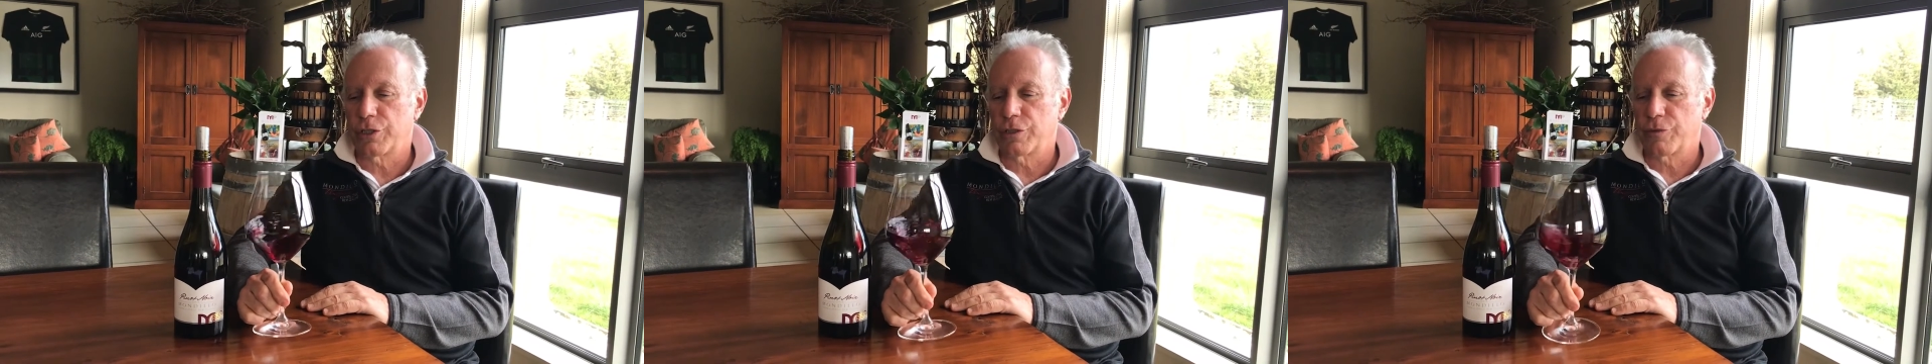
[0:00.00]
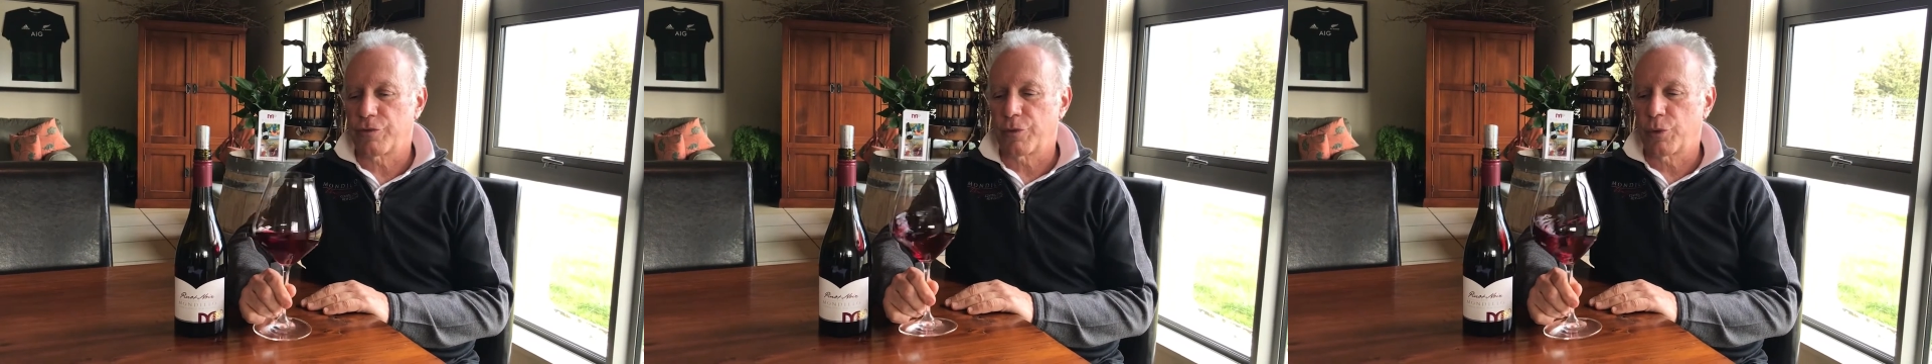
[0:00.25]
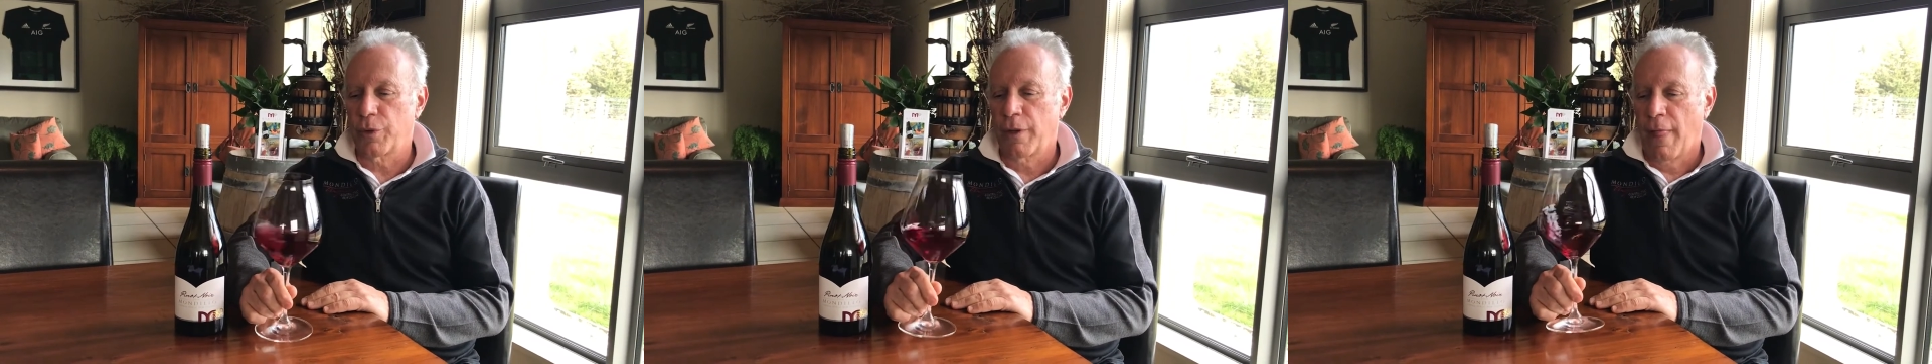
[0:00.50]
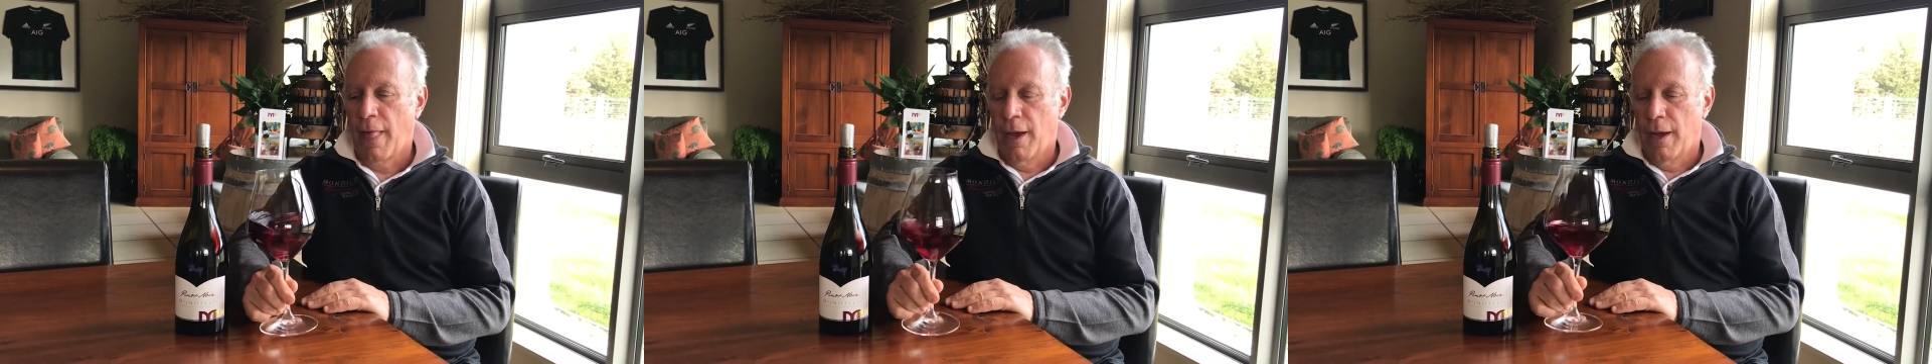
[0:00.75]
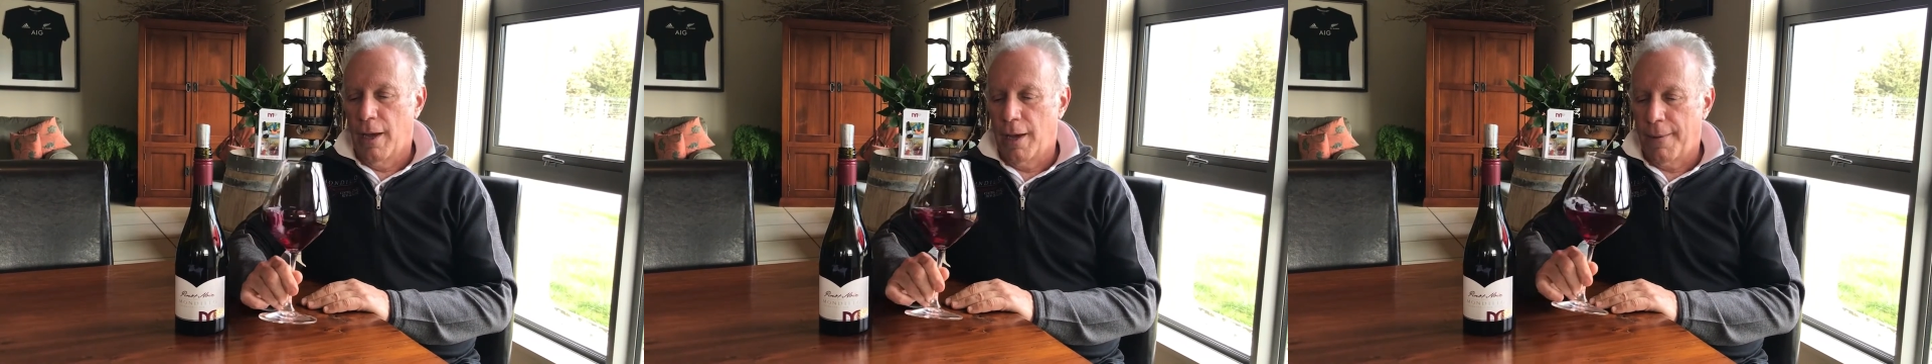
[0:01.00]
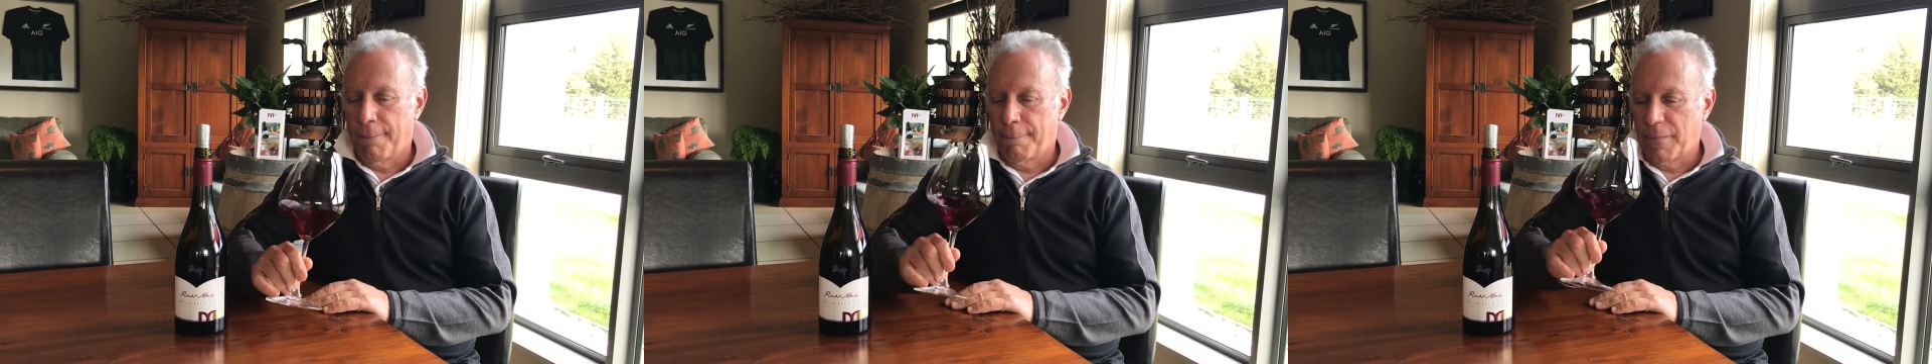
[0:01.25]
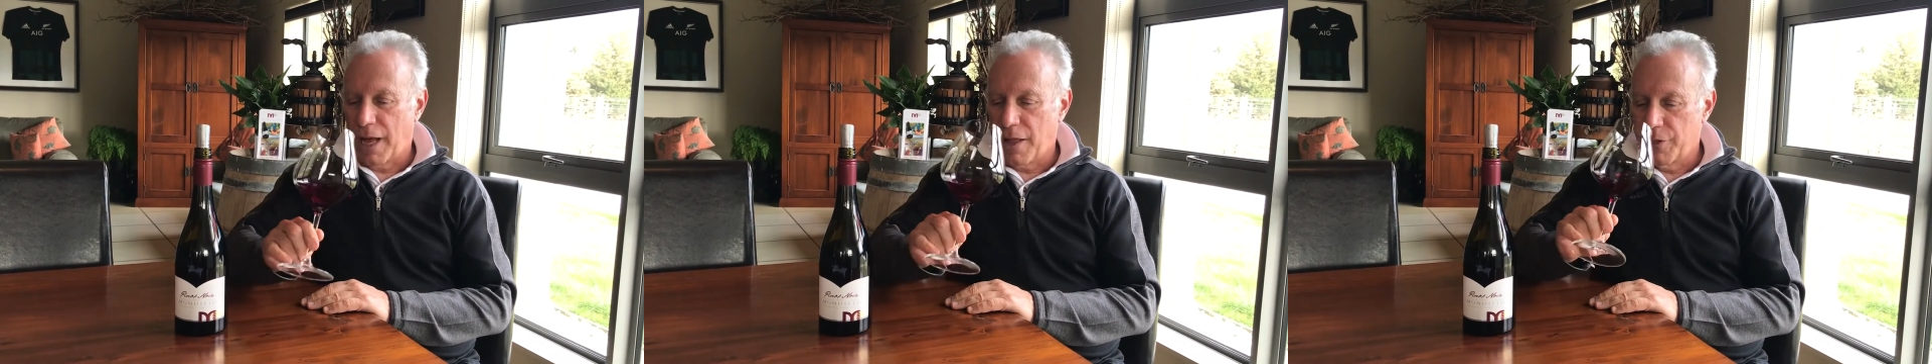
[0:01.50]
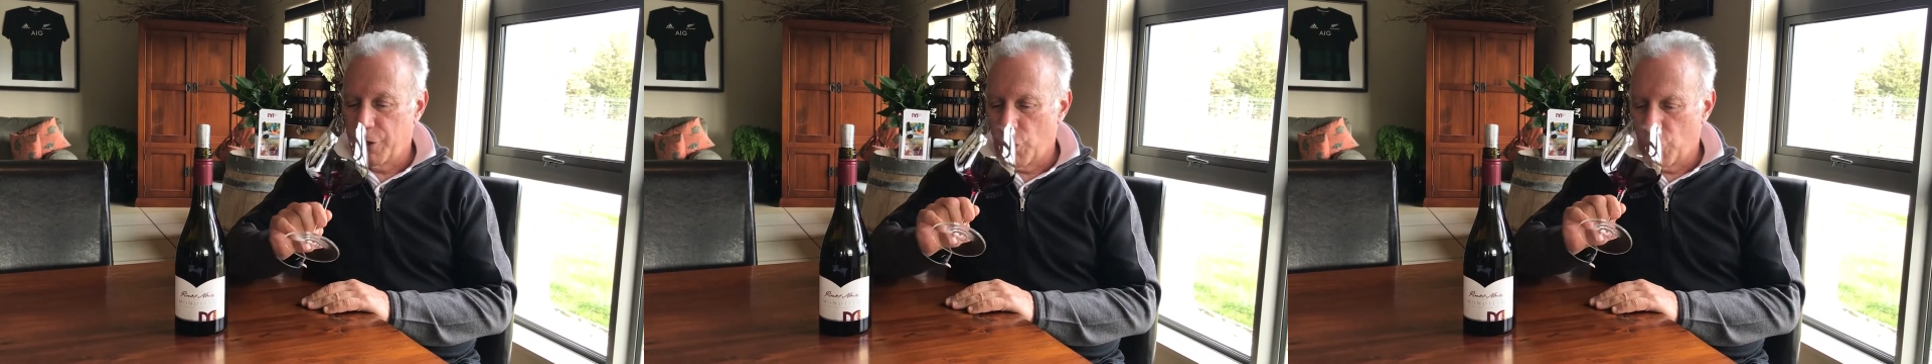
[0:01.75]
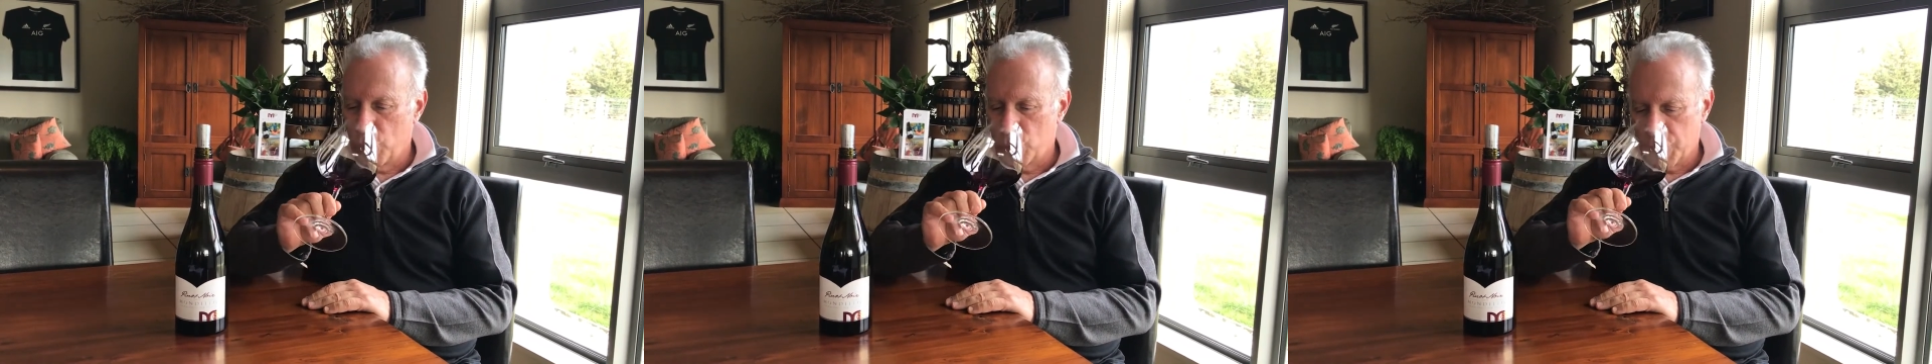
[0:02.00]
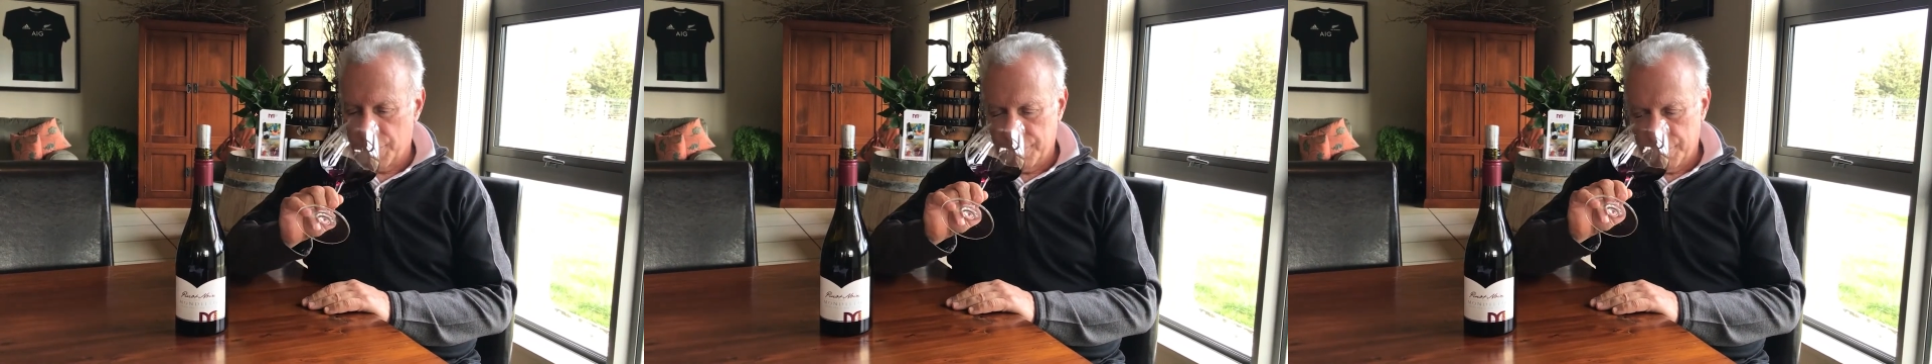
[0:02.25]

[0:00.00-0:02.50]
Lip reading: in the fruit. On the nose,